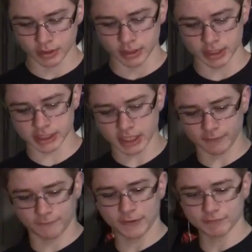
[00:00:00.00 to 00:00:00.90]
It's a
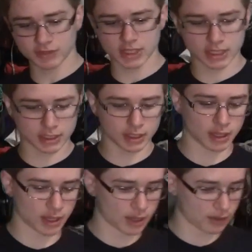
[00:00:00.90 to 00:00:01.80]

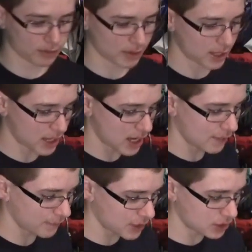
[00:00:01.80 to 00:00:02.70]

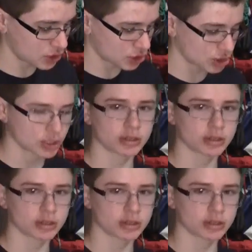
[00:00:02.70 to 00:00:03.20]
15.5 inch,